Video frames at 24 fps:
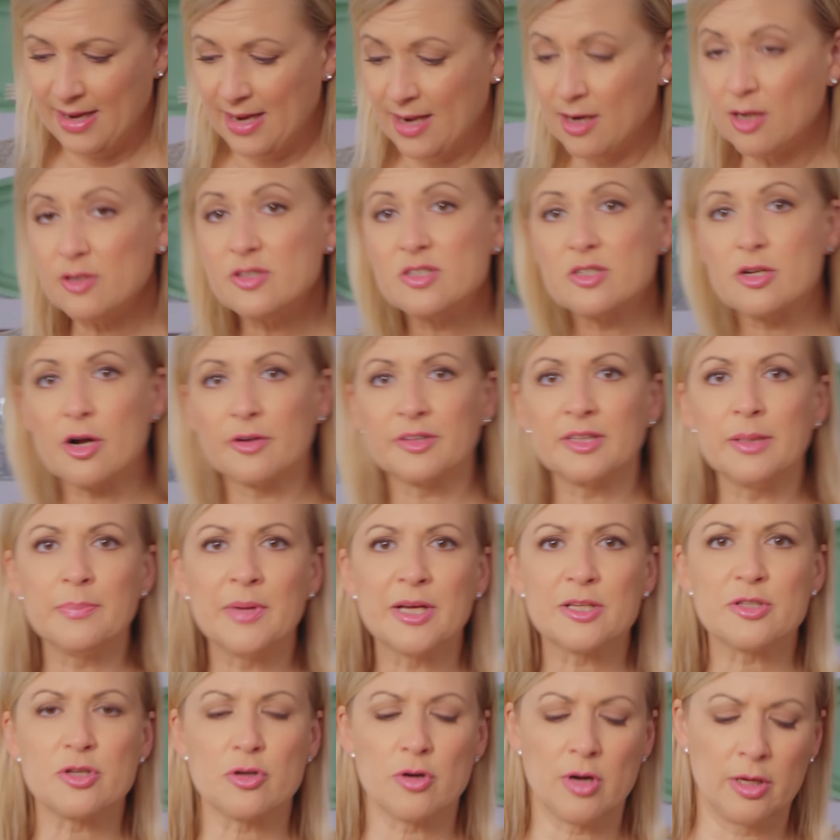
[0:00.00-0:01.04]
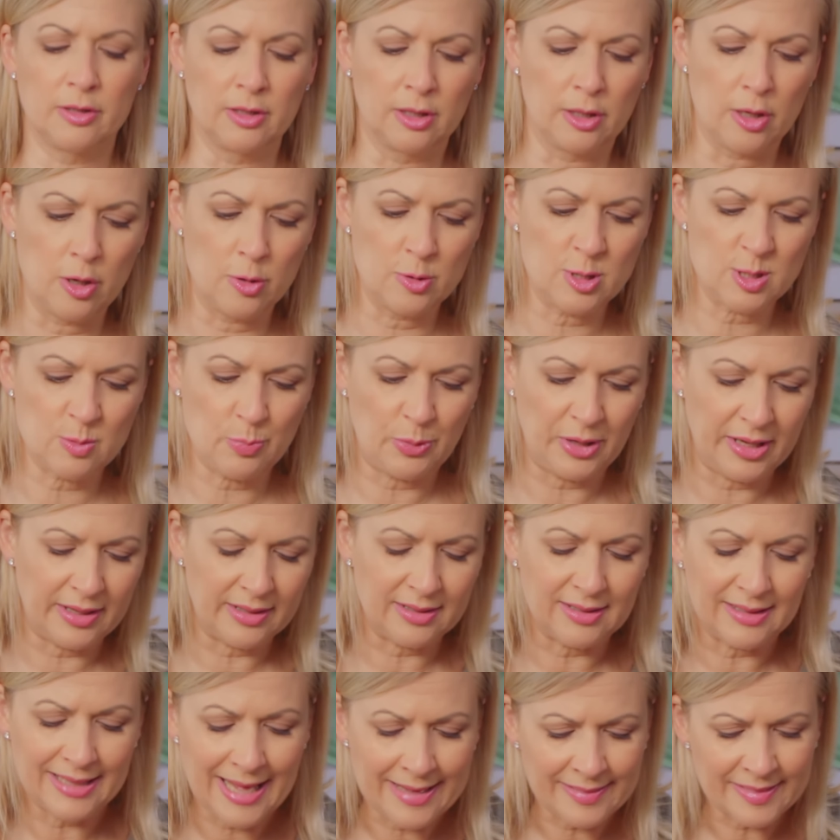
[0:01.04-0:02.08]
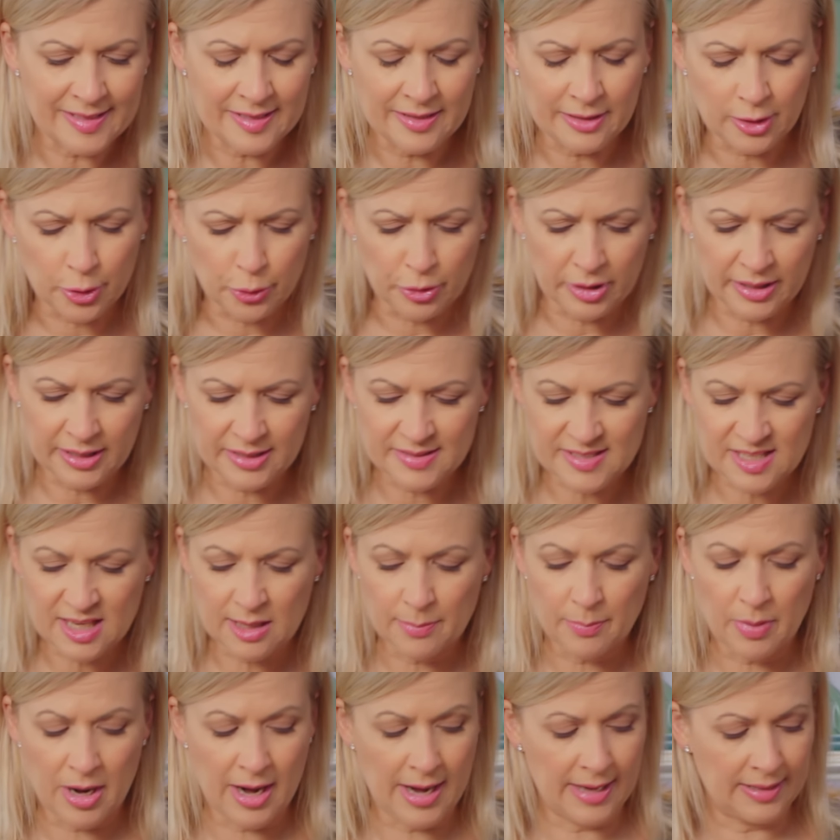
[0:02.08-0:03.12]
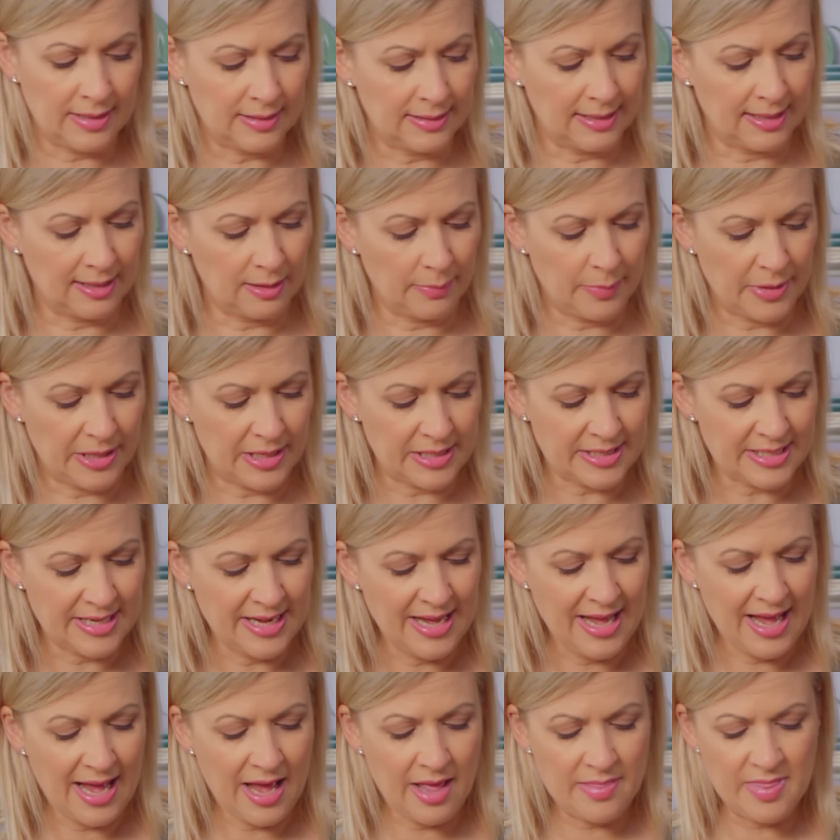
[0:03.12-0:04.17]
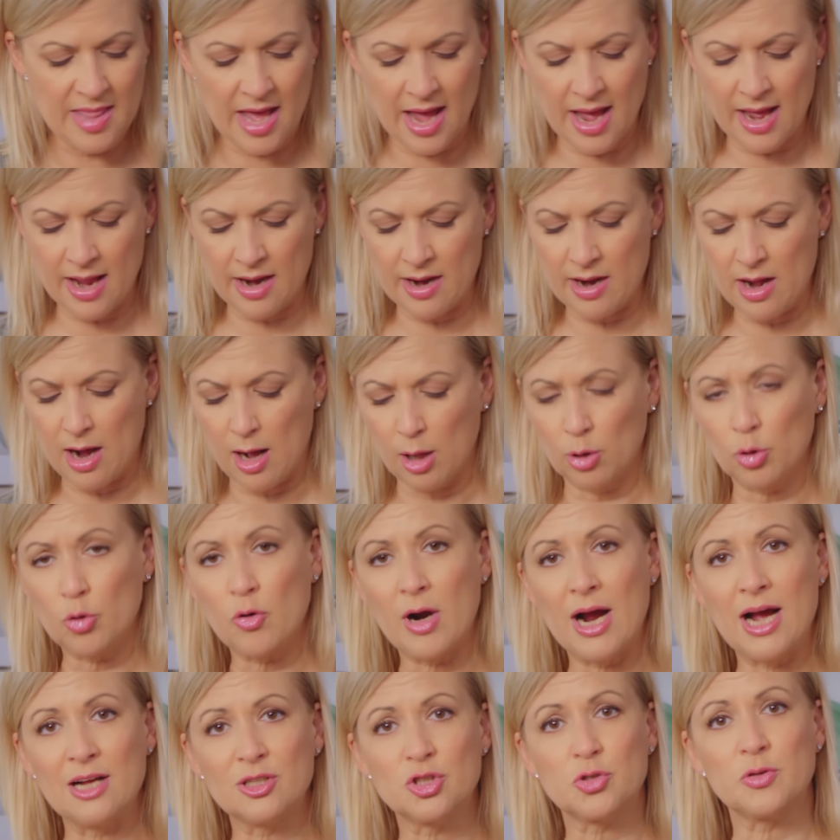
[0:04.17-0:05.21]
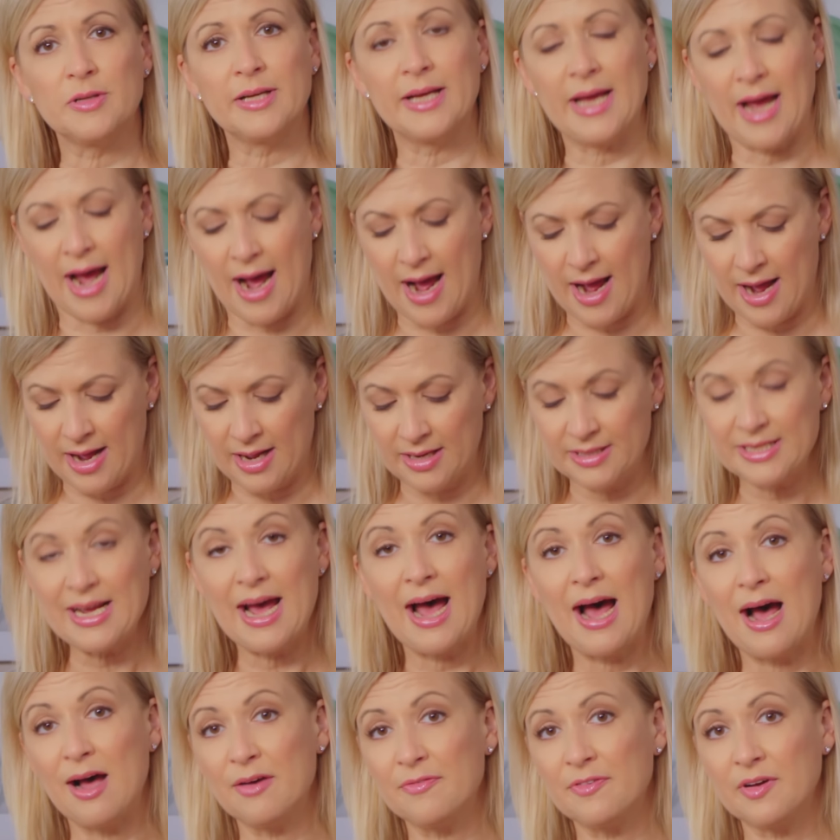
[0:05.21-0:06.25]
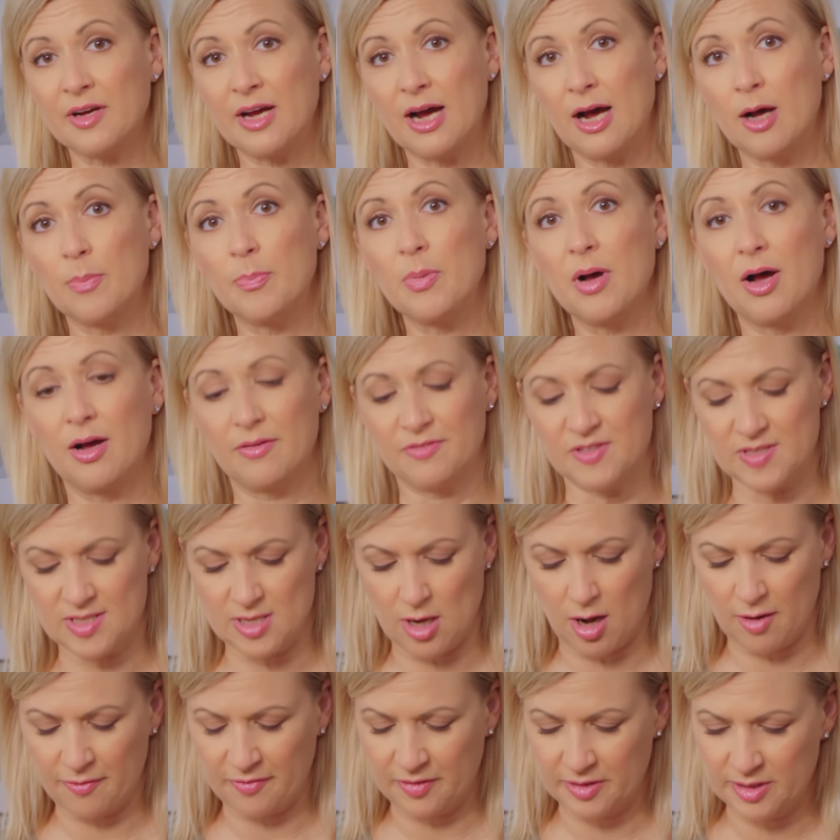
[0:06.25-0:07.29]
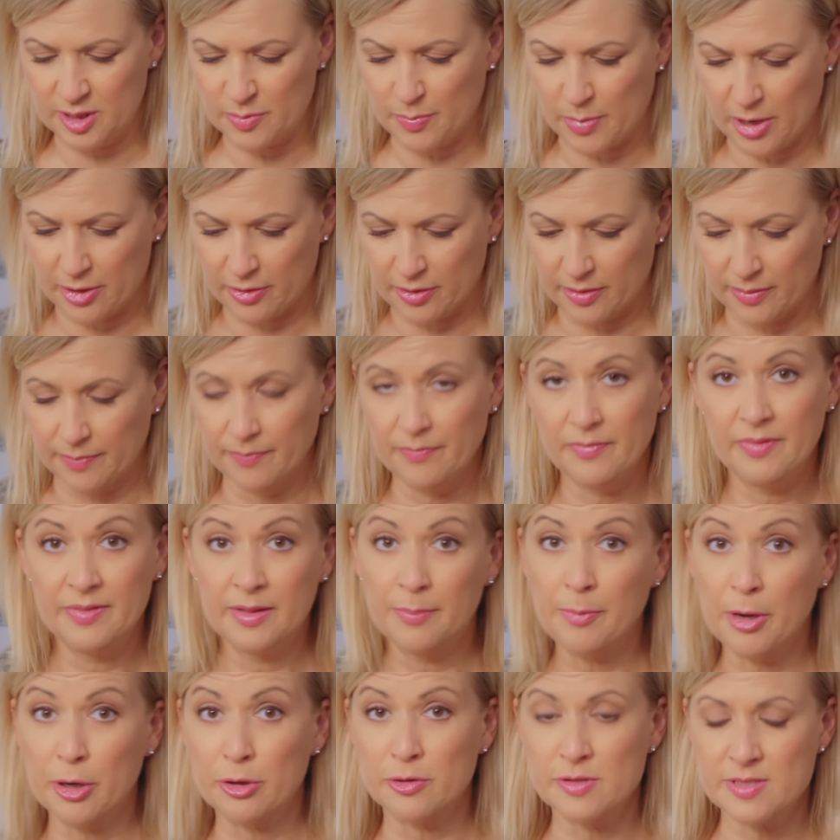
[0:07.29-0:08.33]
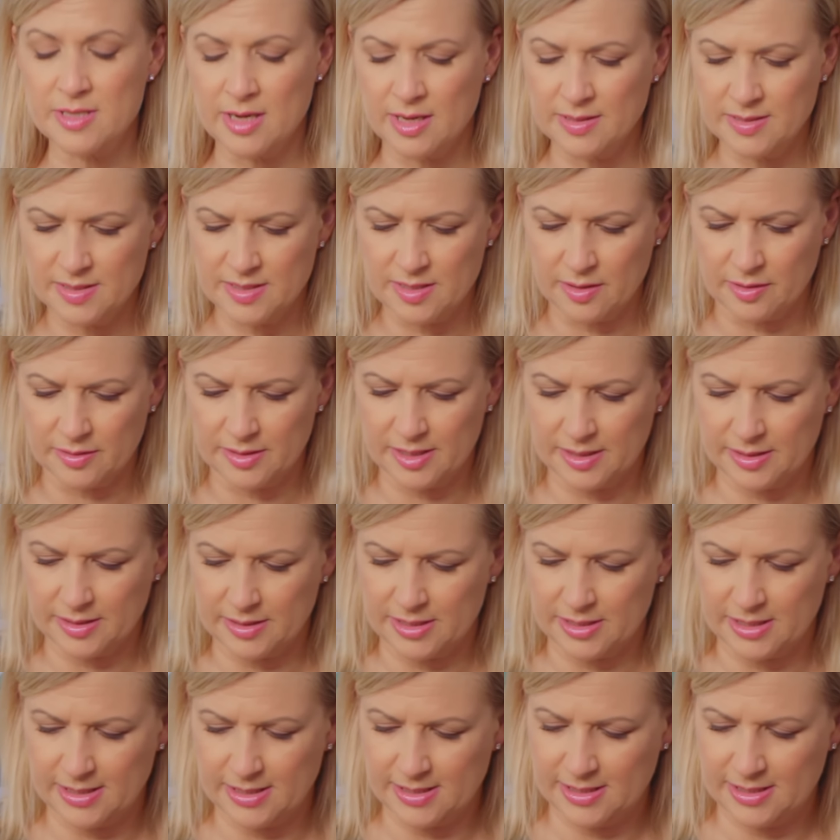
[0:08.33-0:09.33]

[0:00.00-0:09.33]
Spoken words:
And I'll start the mixer on low speed, let the ingredients combine a little bit. And then I'll gradually add 1/2 cup of softened butter. And the butter's unsalted.